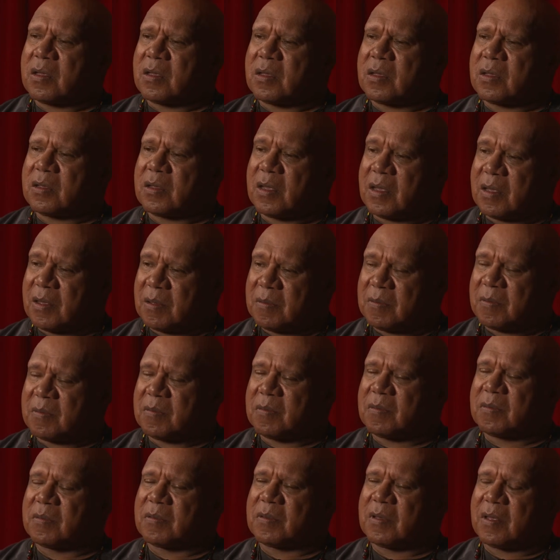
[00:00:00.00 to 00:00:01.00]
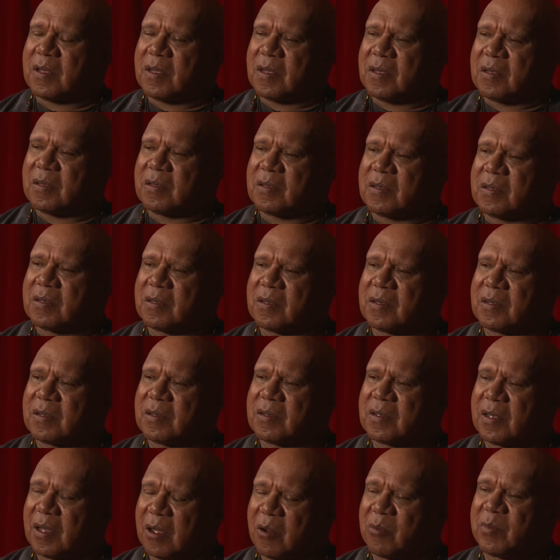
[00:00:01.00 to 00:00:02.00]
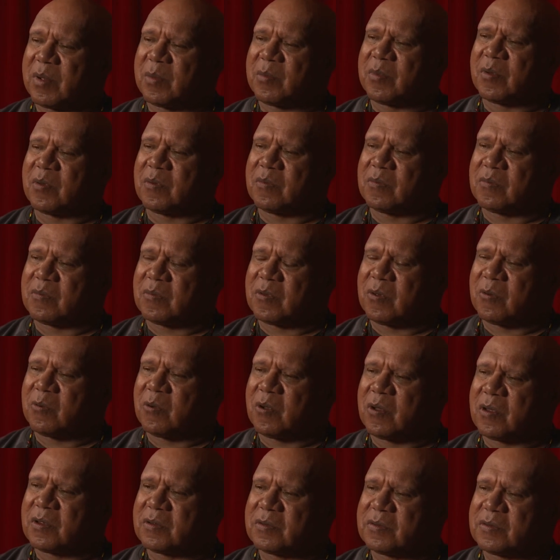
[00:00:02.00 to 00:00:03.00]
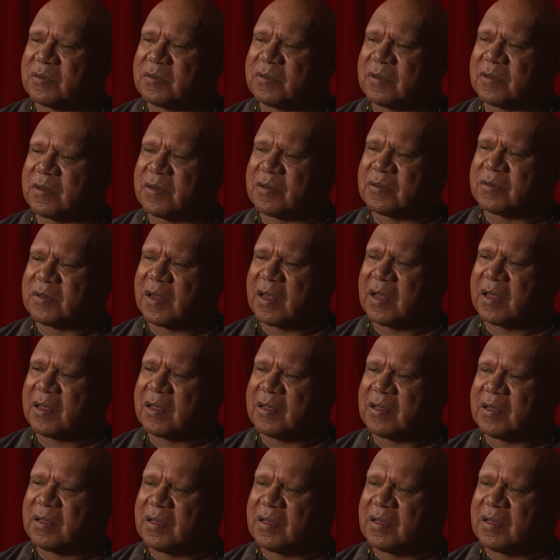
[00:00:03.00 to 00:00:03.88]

Yeah. I remember her words to this day.